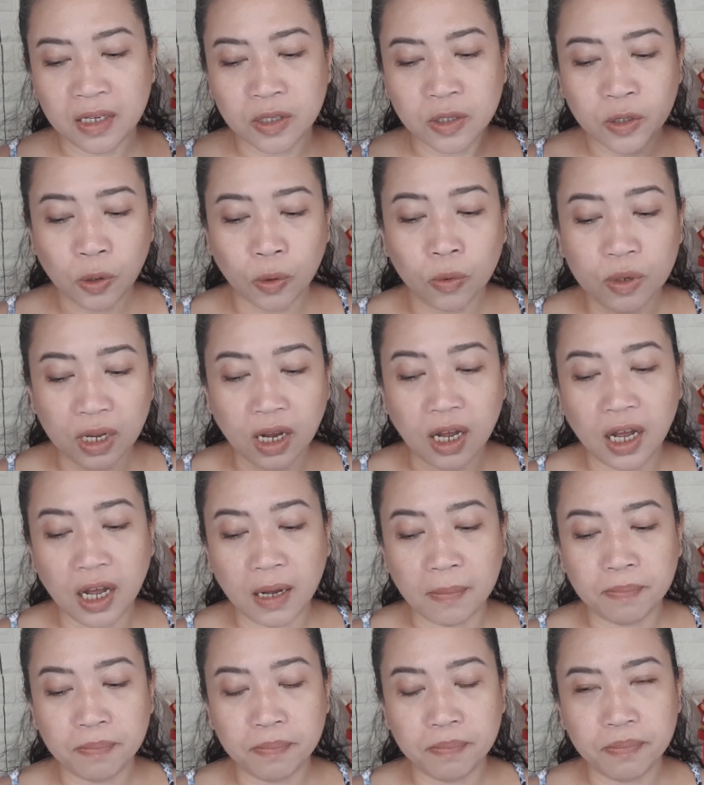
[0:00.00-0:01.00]
tone
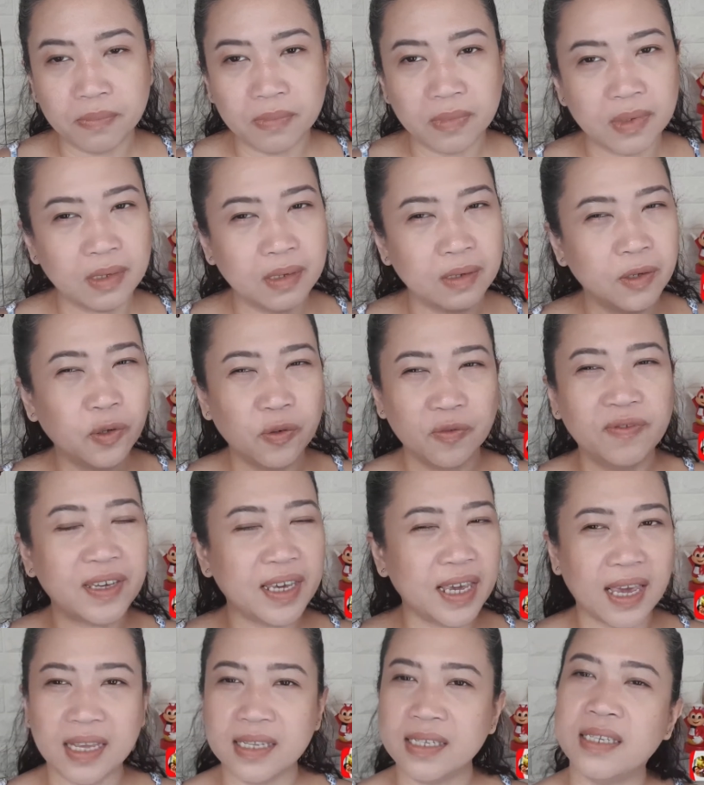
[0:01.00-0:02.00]
up
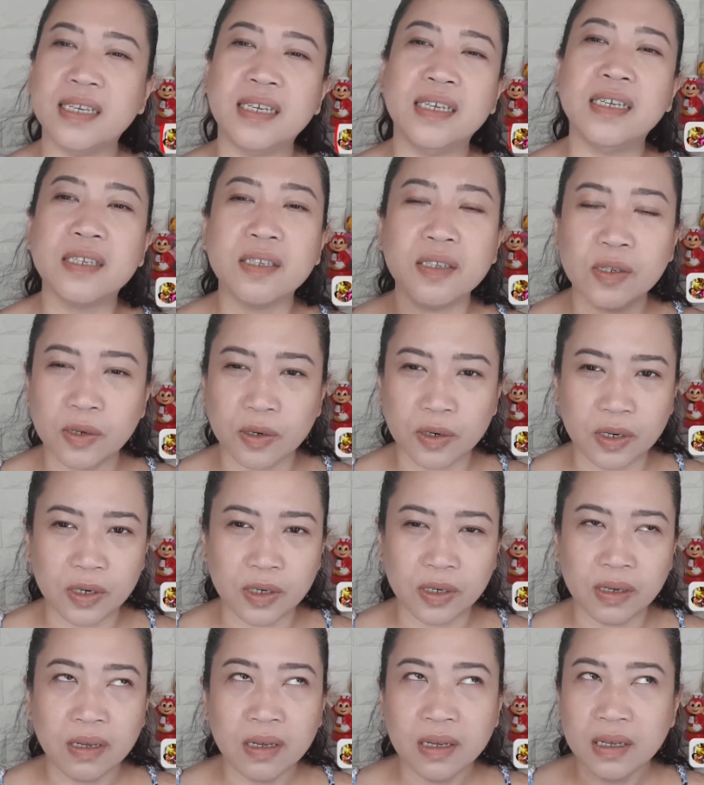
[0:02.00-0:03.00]
UV essence or
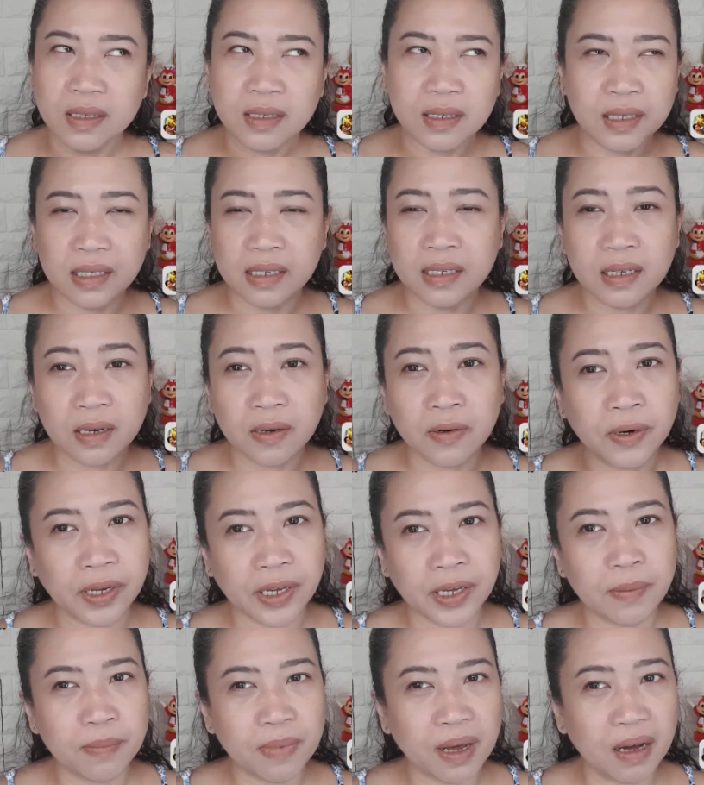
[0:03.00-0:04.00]
CC
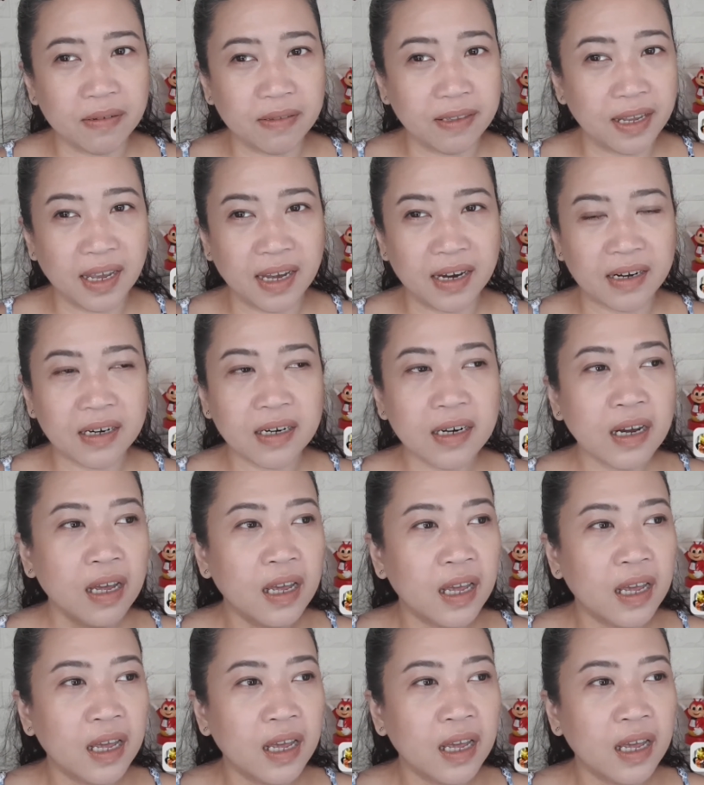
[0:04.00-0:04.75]
cream out there.